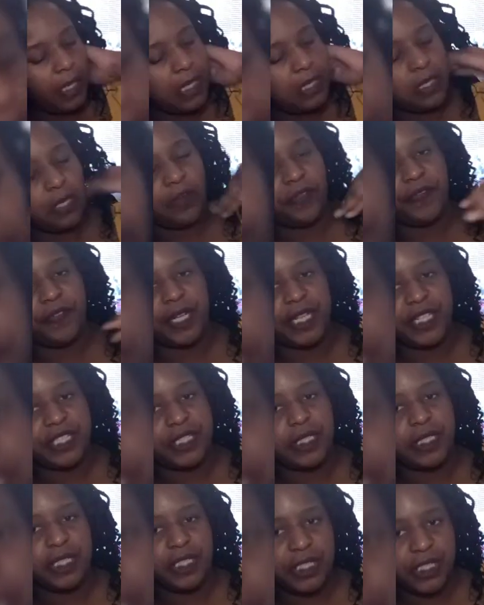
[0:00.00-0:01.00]
so
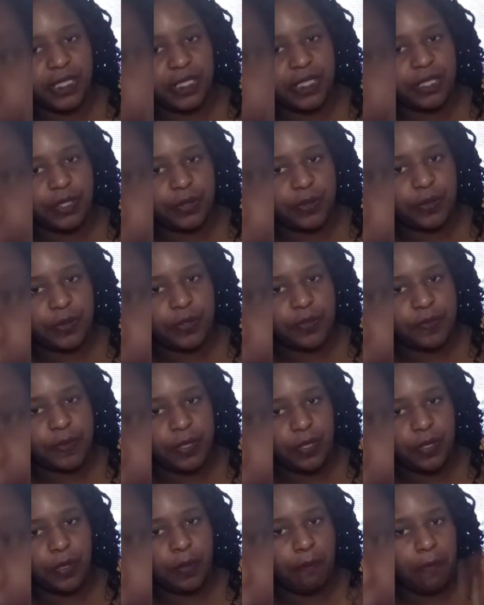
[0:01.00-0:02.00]
flushing the
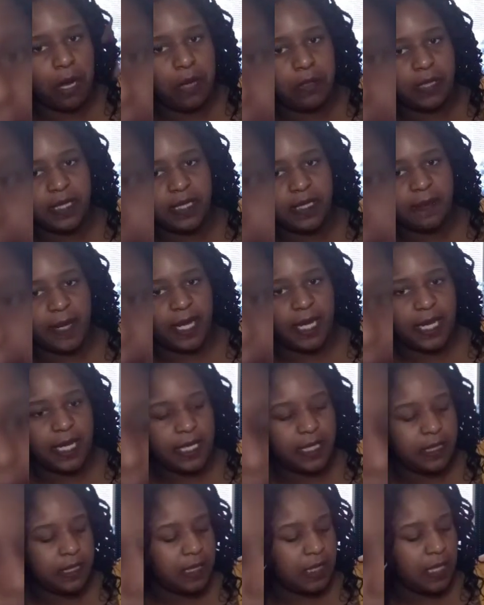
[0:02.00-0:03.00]
G-tubes or bolus
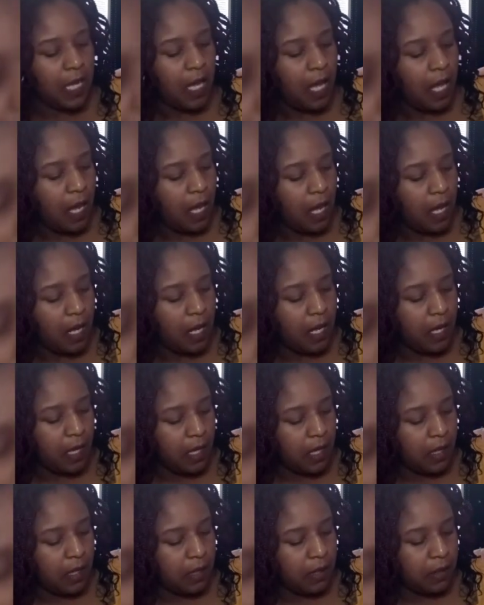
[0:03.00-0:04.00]
meds,
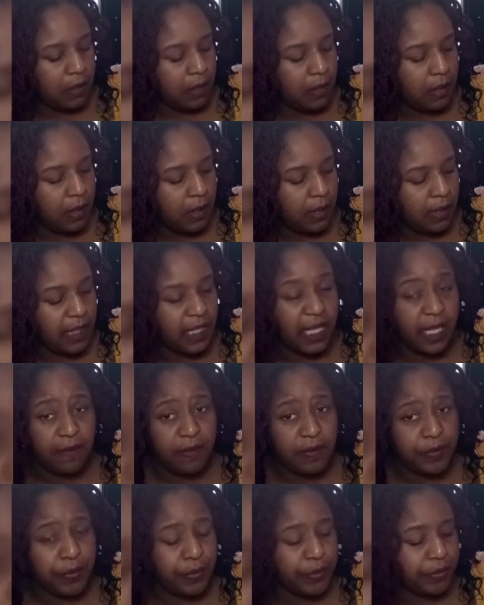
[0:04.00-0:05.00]

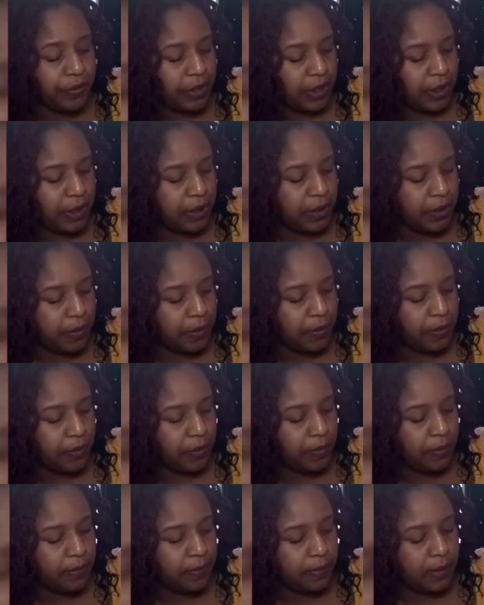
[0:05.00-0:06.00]
given through
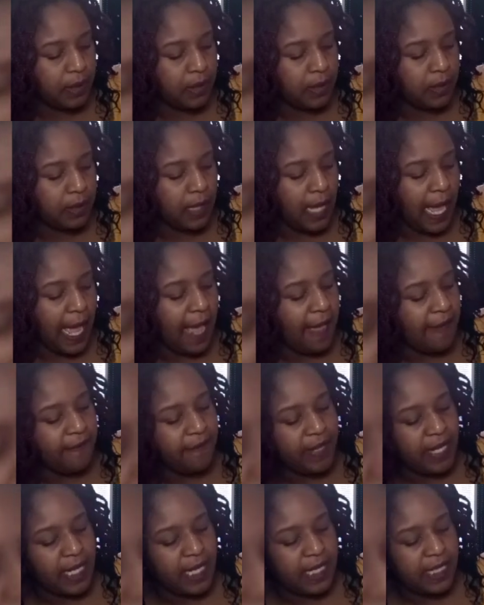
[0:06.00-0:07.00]
G-tube,
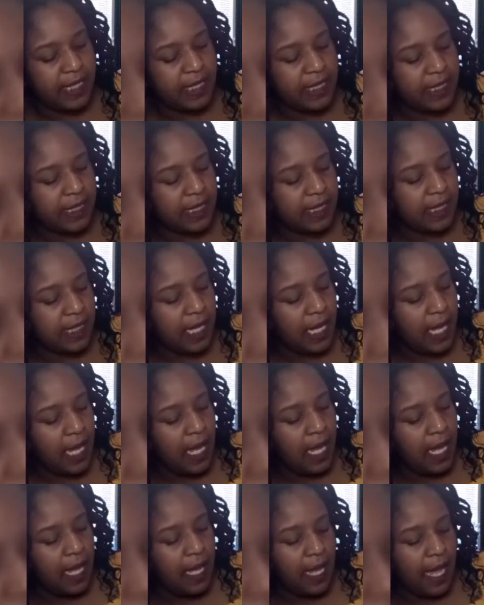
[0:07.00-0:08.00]
IVs,
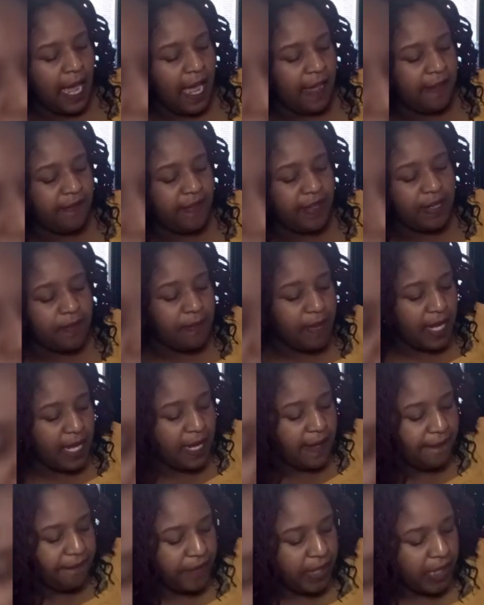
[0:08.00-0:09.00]
IV
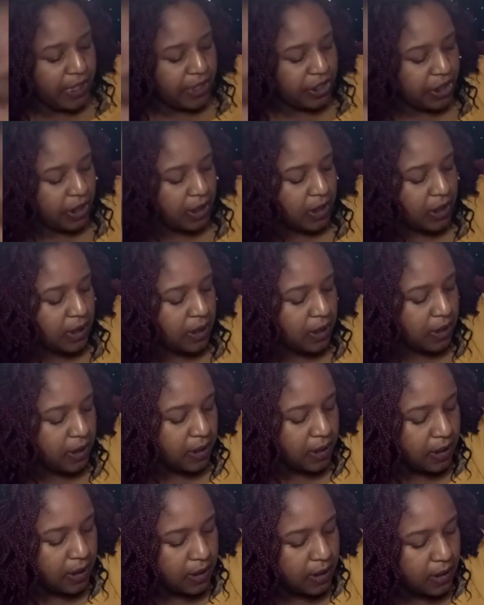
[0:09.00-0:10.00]
med
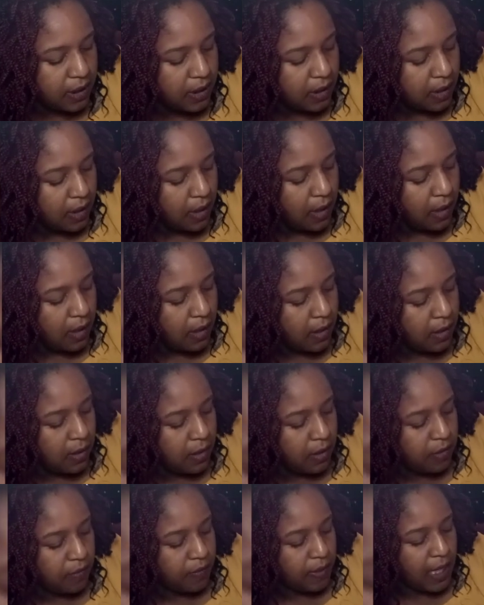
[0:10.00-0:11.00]
flushes,
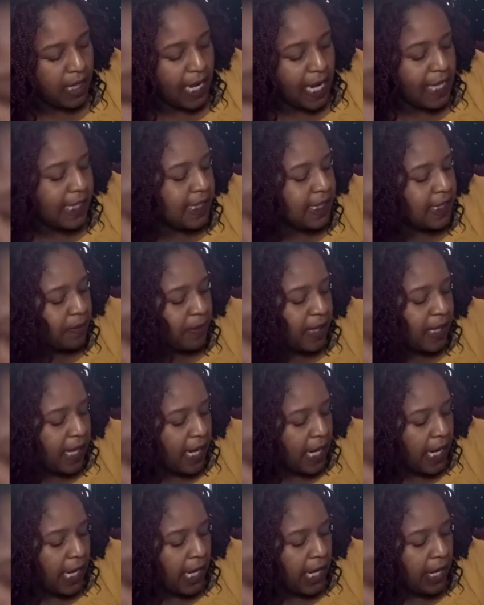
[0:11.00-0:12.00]
colostomy
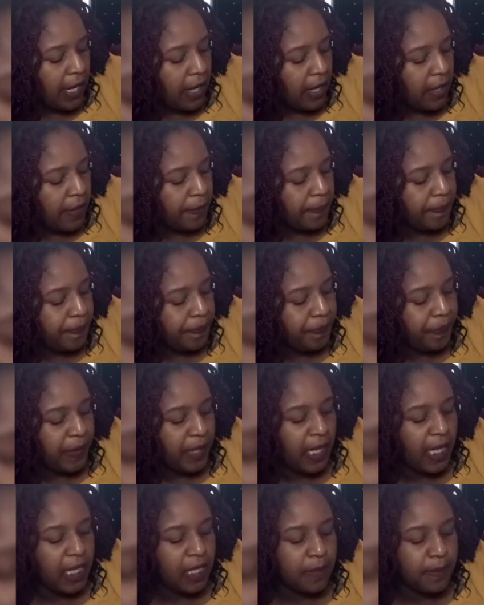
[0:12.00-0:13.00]
care,
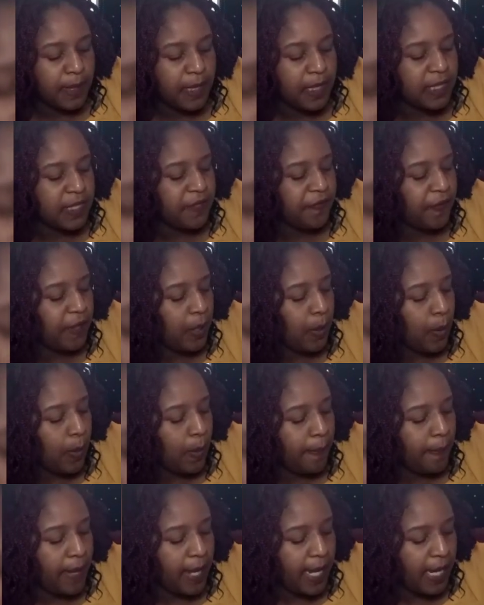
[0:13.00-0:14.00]
enemas,
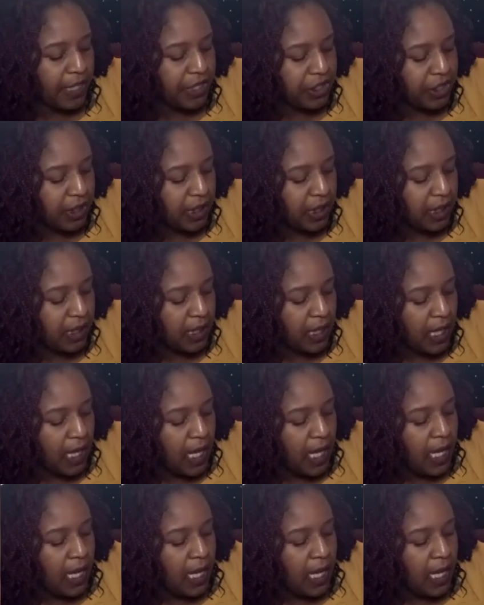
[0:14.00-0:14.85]
fecal impaction,